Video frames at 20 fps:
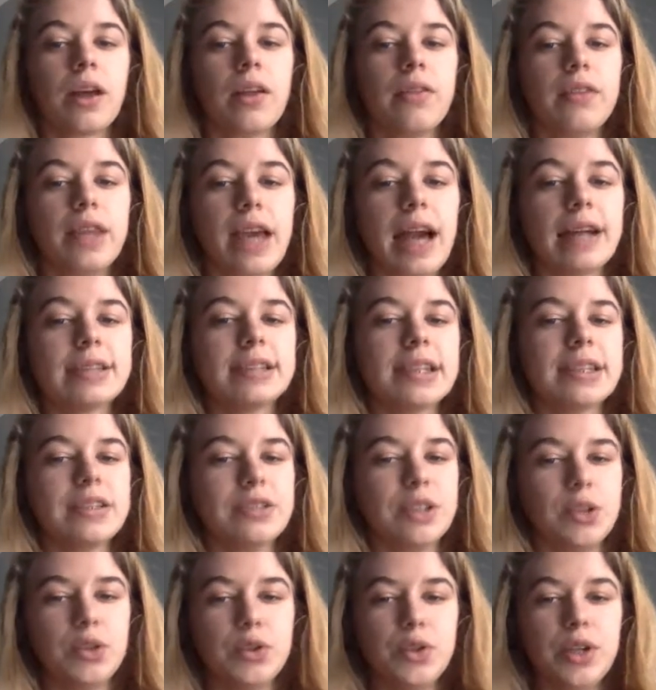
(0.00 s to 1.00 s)
The excess
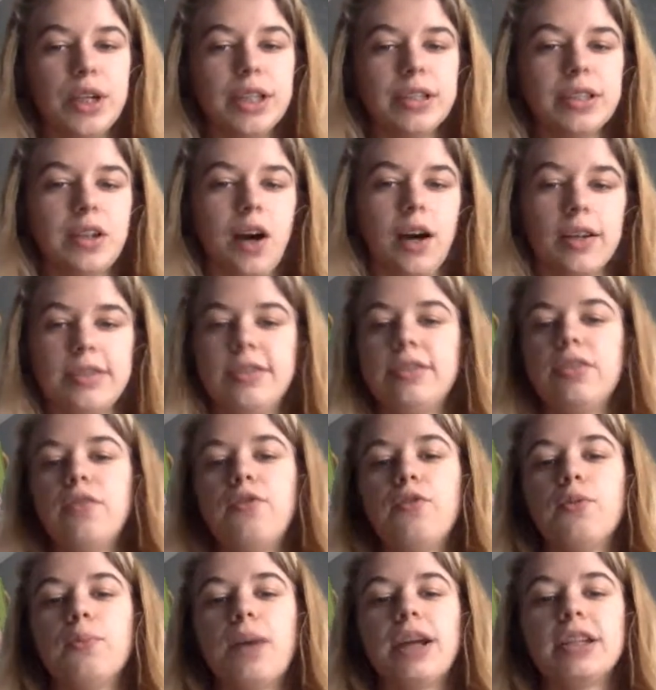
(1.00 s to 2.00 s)
nutrients causes the
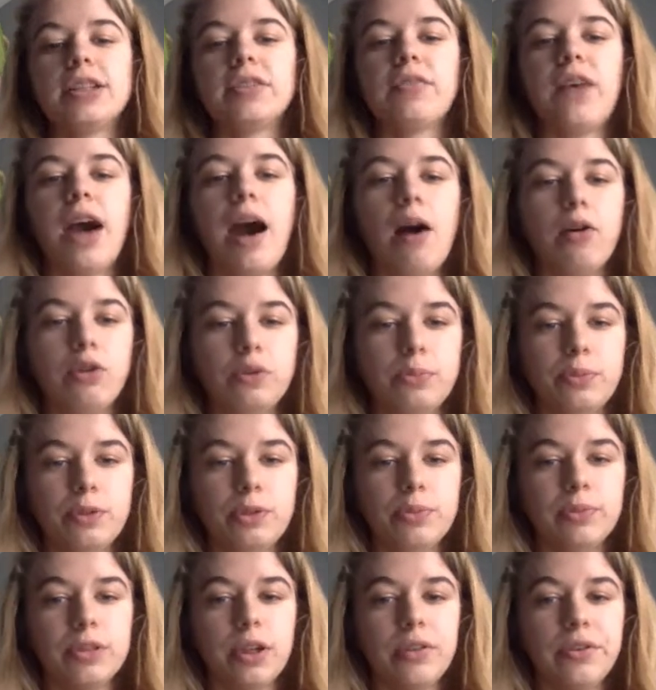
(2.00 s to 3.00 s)
formation of algal
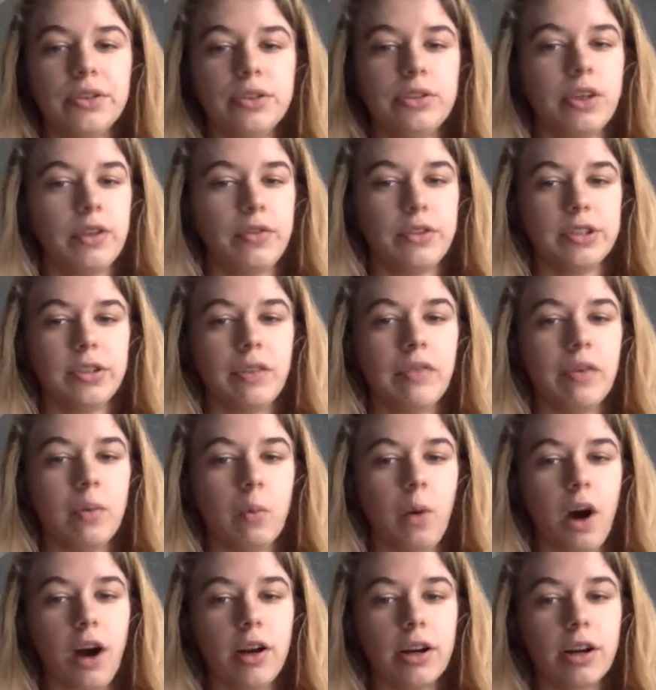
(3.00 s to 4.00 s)
blooms on the surface of the
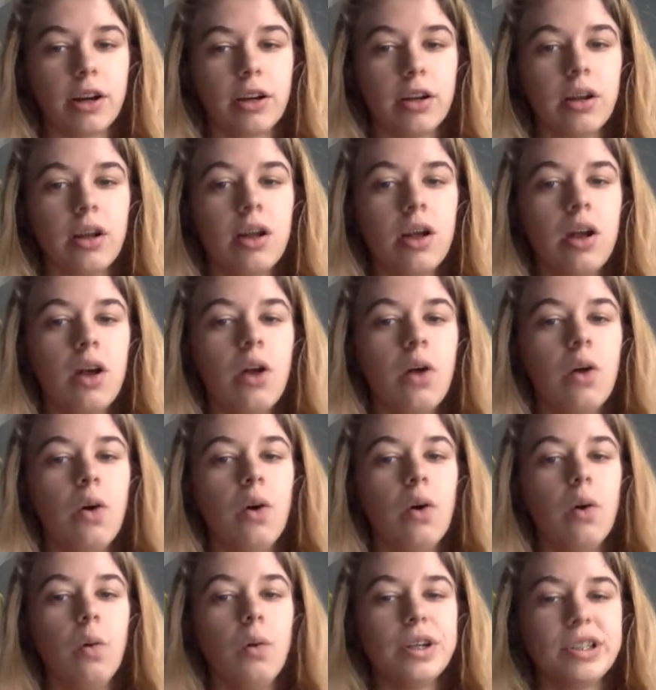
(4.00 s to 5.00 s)
water,
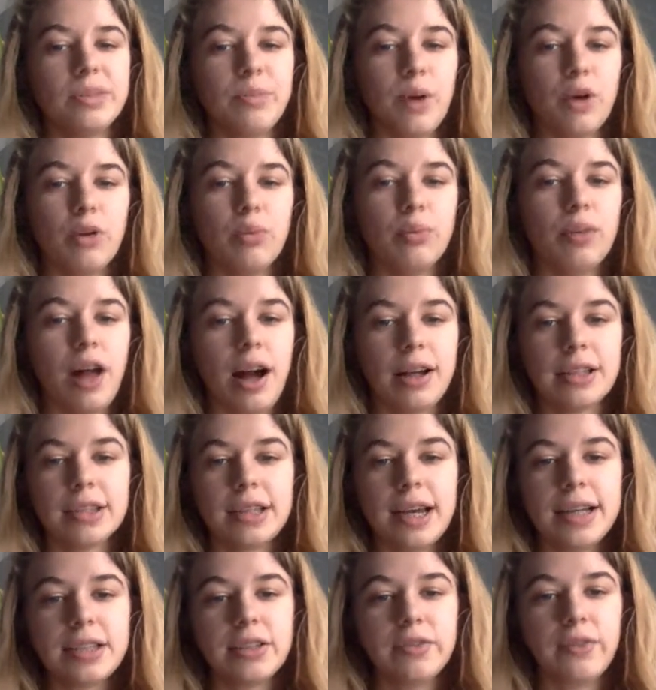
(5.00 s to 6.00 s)
which both blocks
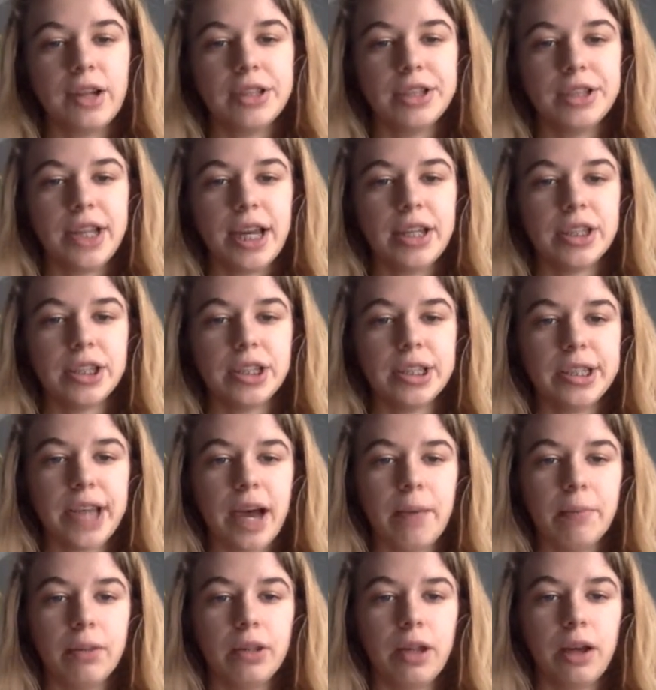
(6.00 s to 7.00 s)
light to vegetation
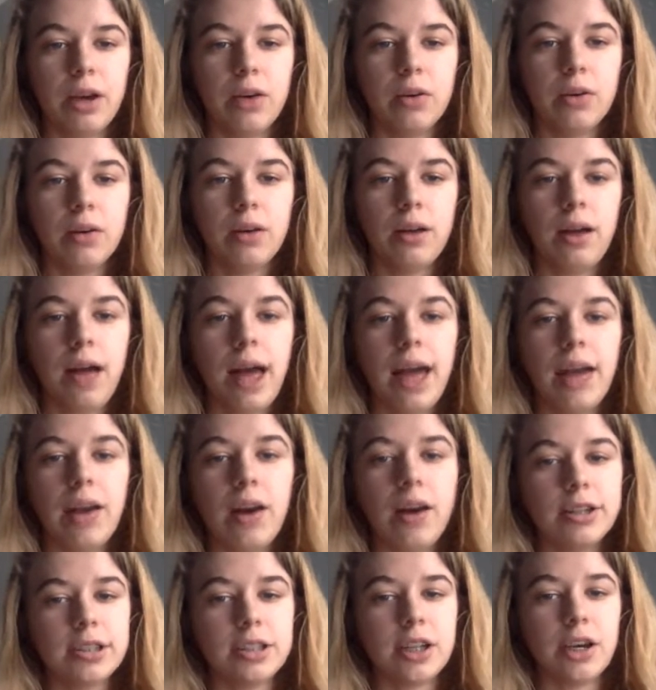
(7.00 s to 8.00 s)
down below and
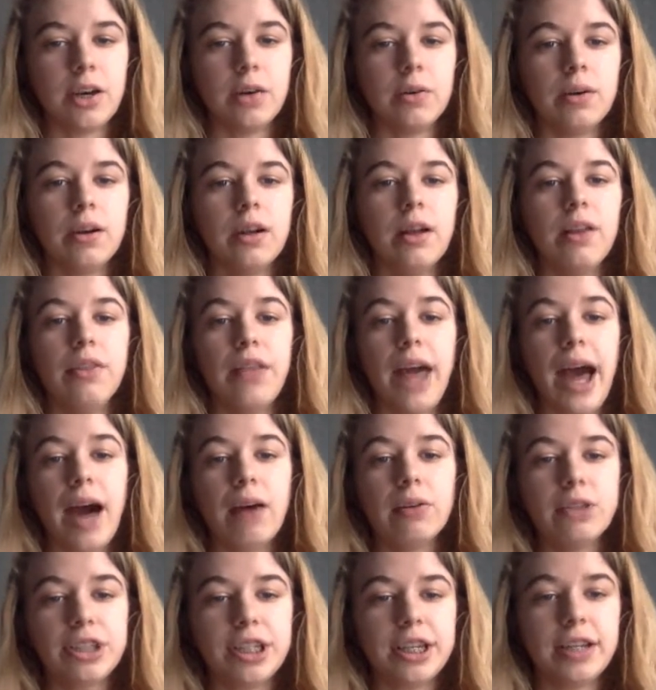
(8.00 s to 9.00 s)
also the
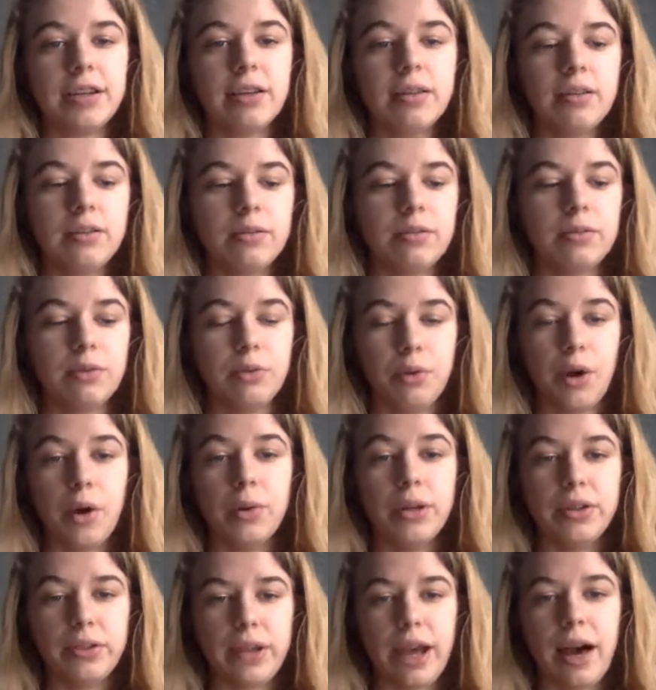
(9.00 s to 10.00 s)
algae grown
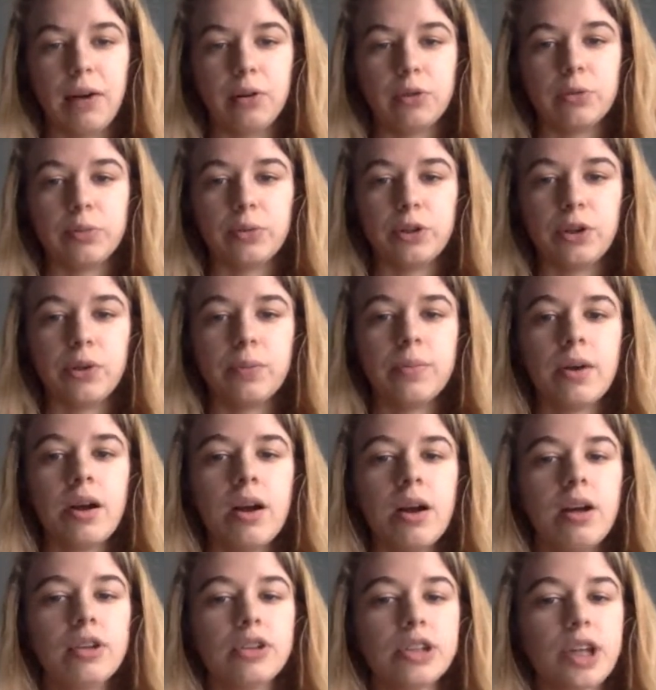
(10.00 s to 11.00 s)
in the algal bloom
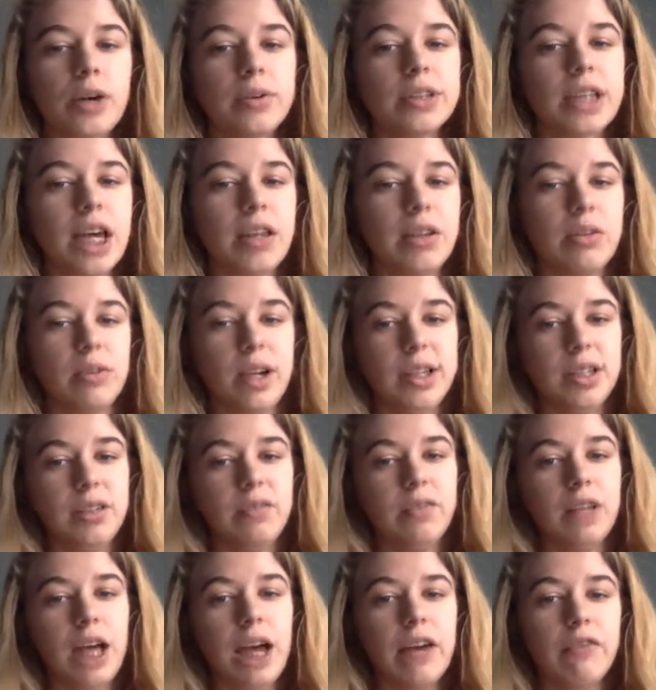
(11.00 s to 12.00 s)
chokes out the rest of
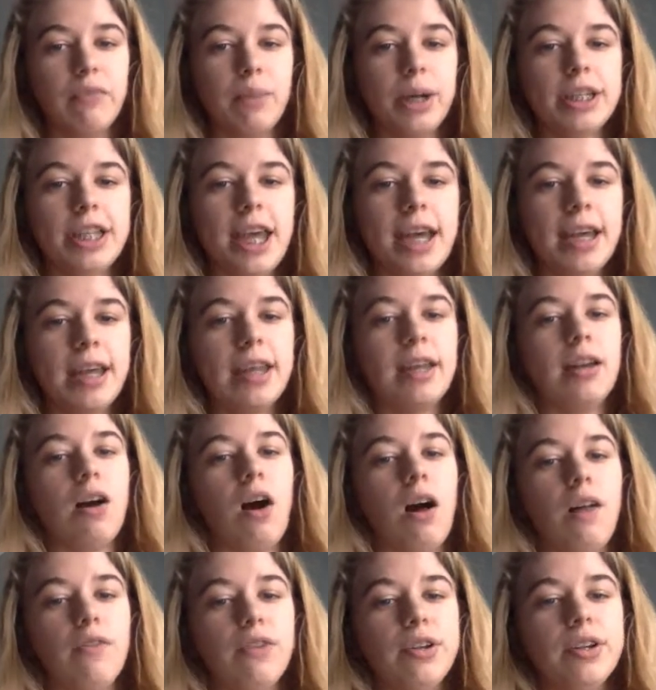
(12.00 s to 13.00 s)
life by taking in
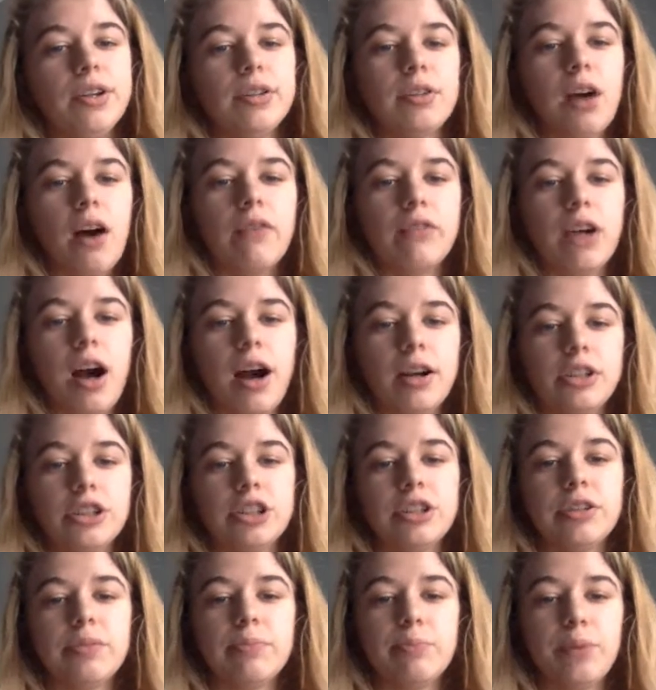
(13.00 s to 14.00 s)
all the dissolved
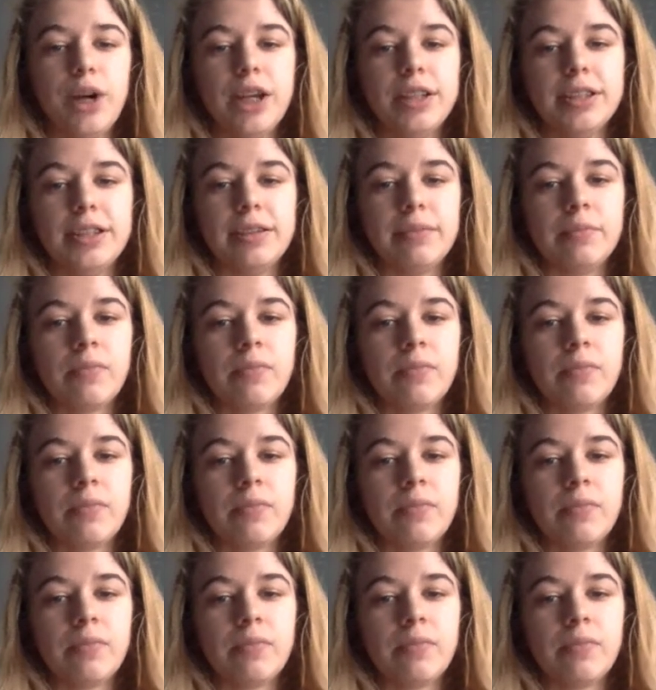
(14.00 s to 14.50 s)
oxygen present.